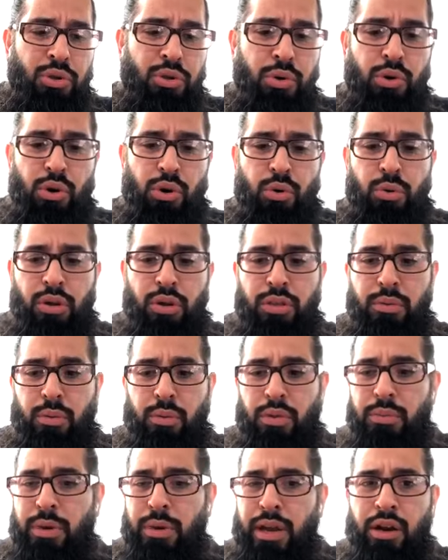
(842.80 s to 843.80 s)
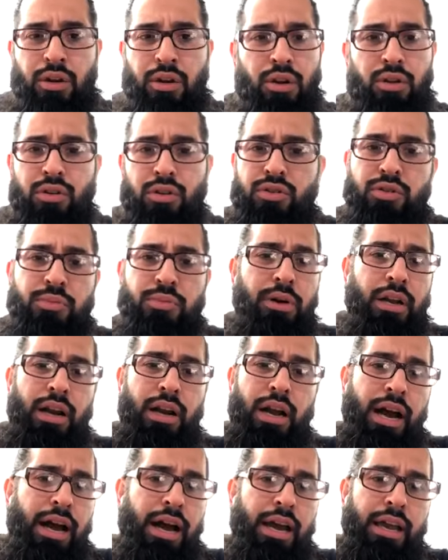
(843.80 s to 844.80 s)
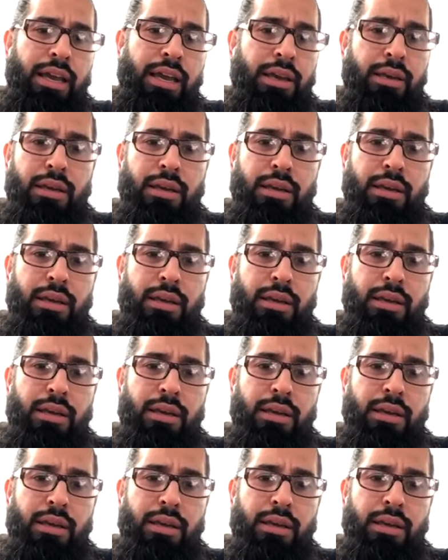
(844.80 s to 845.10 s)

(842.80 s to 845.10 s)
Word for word: would go with with my girls, but I